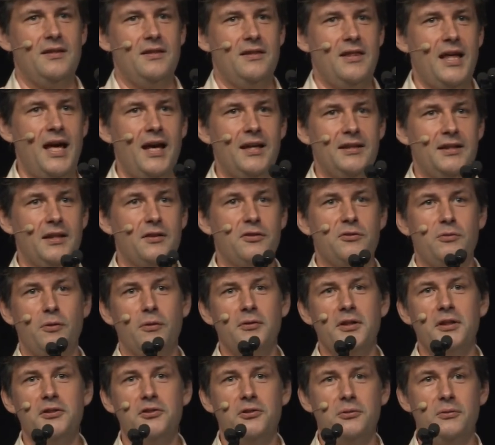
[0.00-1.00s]
that get
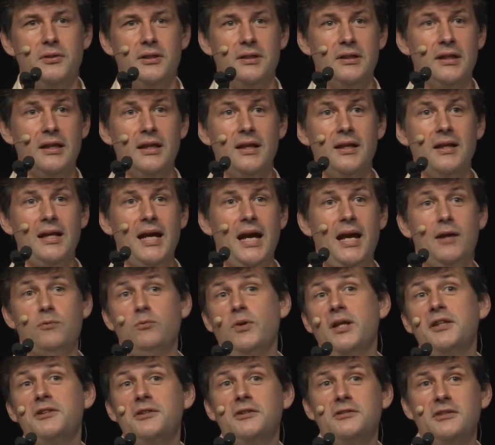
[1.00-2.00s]
thrown into it at
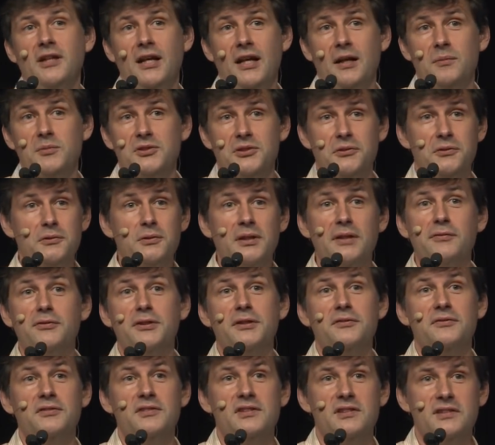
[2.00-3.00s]
render time, so you never
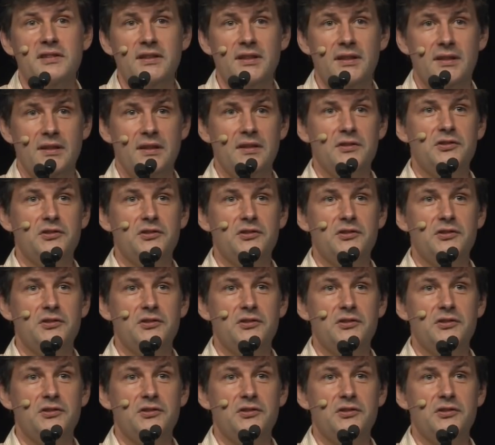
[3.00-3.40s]
even see it.